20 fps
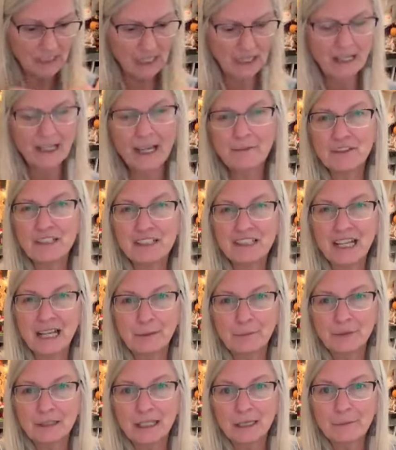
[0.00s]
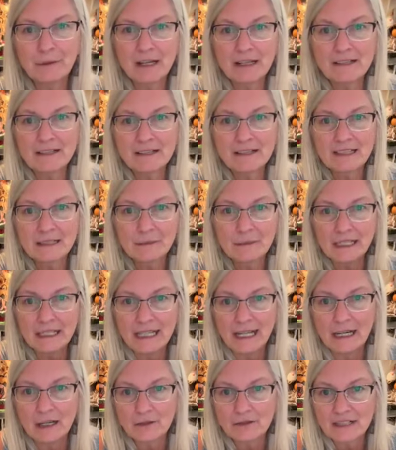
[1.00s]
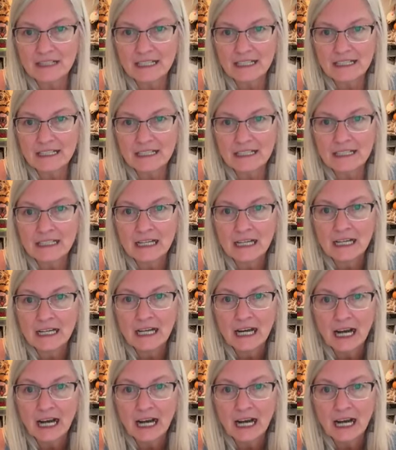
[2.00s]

I'll have to type it up because it's somebody else's.